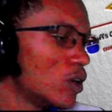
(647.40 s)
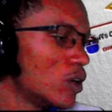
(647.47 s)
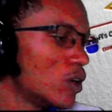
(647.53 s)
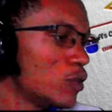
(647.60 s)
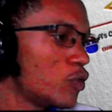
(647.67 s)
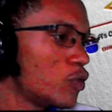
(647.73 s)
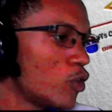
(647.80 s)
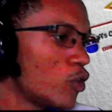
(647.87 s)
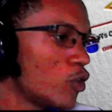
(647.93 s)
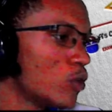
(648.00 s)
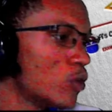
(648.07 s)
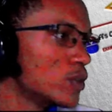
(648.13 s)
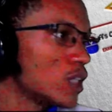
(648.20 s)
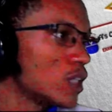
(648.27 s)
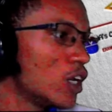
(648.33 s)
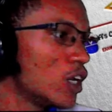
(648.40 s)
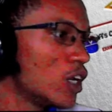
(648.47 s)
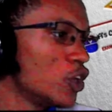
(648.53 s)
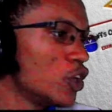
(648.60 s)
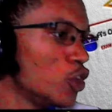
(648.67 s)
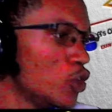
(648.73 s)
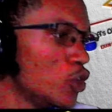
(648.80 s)
forms a
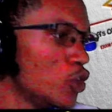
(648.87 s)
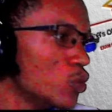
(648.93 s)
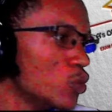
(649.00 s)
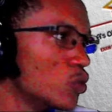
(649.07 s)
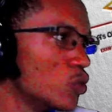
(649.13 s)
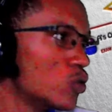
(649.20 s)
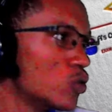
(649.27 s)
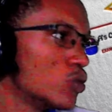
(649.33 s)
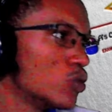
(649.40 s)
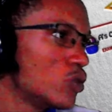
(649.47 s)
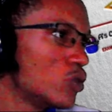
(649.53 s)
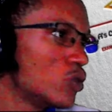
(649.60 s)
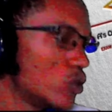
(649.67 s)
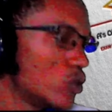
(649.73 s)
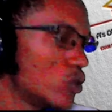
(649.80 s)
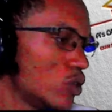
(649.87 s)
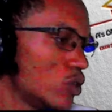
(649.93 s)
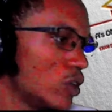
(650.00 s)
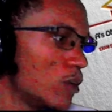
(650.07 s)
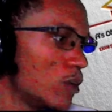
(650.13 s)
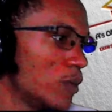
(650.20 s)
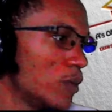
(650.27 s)
new
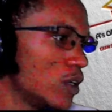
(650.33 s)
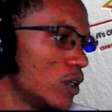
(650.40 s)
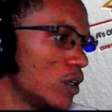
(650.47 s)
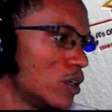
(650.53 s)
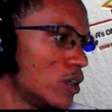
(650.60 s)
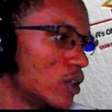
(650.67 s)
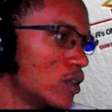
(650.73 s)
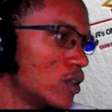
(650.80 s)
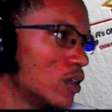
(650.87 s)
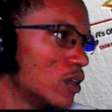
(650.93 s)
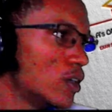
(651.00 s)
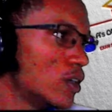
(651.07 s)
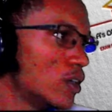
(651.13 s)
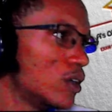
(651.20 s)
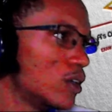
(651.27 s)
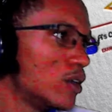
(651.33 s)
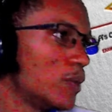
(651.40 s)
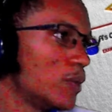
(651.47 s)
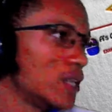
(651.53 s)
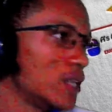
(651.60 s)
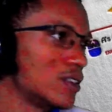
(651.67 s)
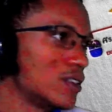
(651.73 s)
number
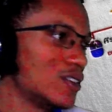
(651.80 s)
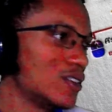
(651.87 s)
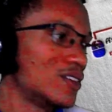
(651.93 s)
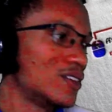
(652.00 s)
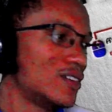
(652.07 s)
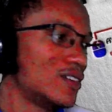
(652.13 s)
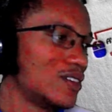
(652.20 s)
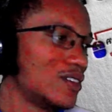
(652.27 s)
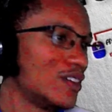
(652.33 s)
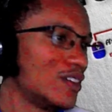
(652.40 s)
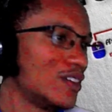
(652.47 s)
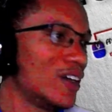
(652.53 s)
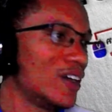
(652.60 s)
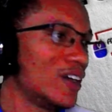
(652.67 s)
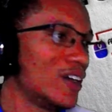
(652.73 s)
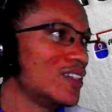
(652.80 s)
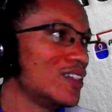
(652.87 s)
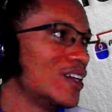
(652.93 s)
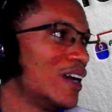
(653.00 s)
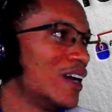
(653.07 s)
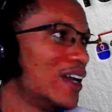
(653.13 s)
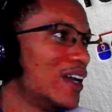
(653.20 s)
pattern. Alright,
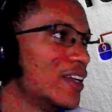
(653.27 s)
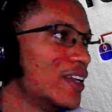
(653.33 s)
and as